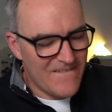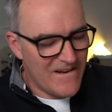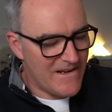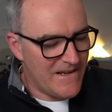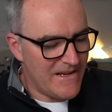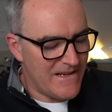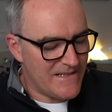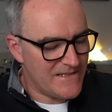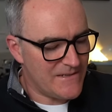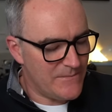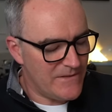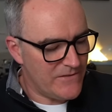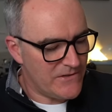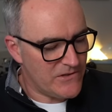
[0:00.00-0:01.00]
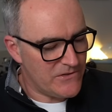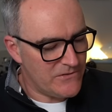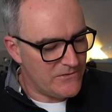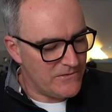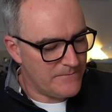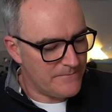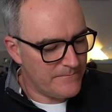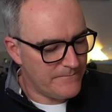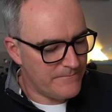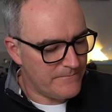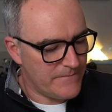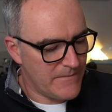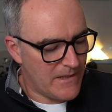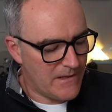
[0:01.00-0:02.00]
Yeah, it's a bit of a chore.
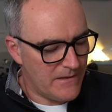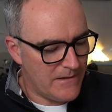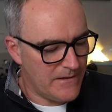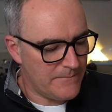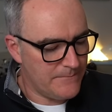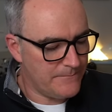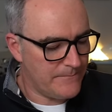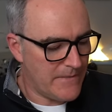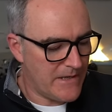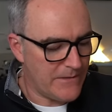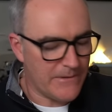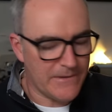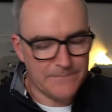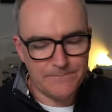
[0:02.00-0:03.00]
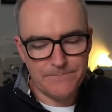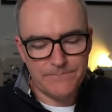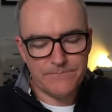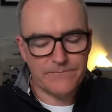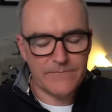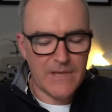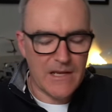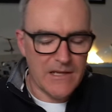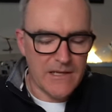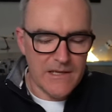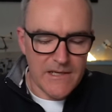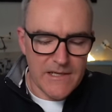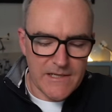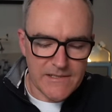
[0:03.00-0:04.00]
Anyway.
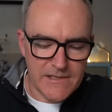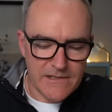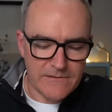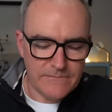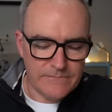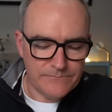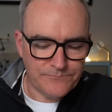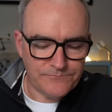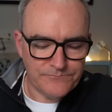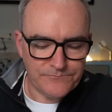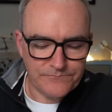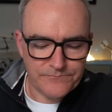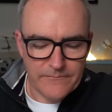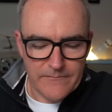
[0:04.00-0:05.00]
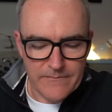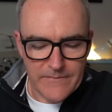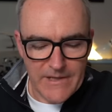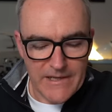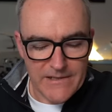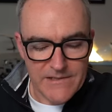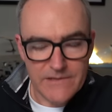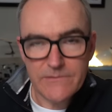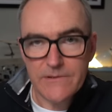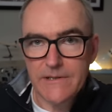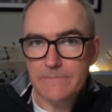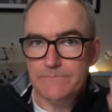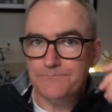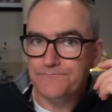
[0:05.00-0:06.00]
So, yeah, I sold
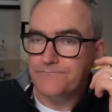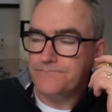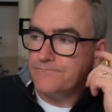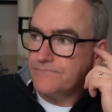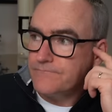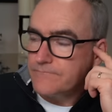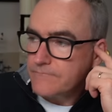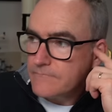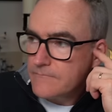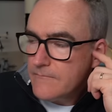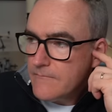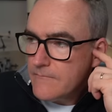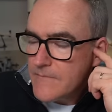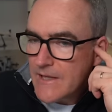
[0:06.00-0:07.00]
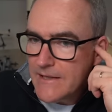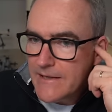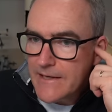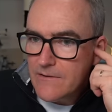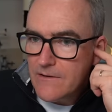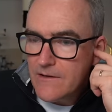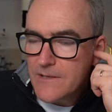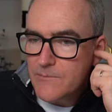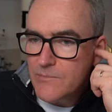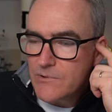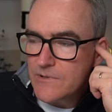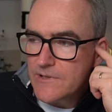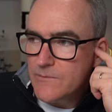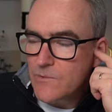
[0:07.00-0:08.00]
it. Now, I
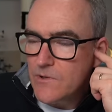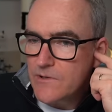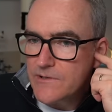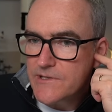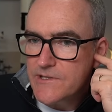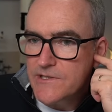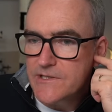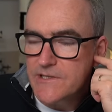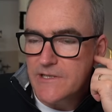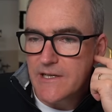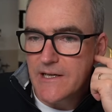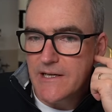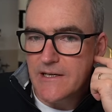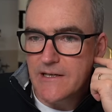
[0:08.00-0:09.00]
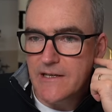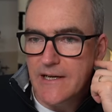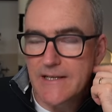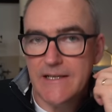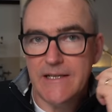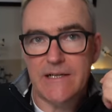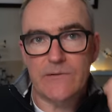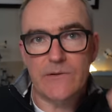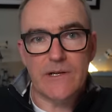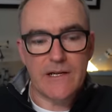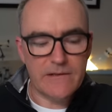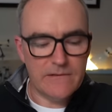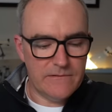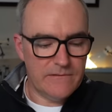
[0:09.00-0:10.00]
bought the watch a year
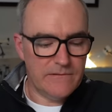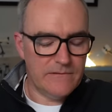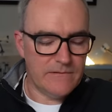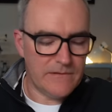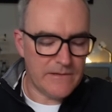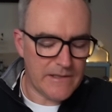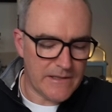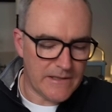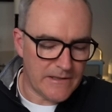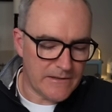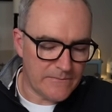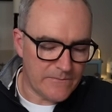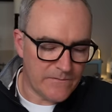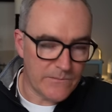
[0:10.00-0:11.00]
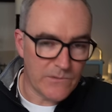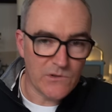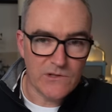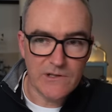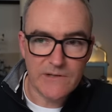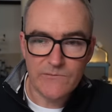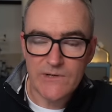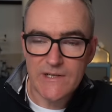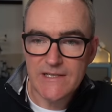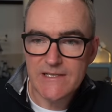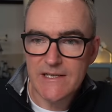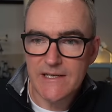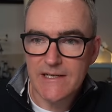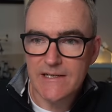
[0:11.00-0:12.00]
ago from an online
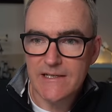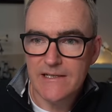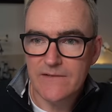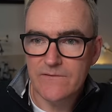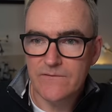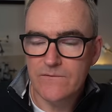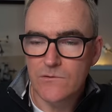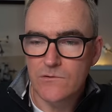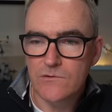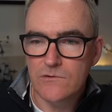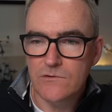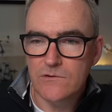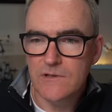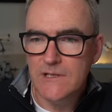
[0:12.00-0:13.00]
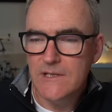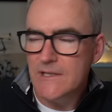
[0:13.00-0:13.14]
retailer for...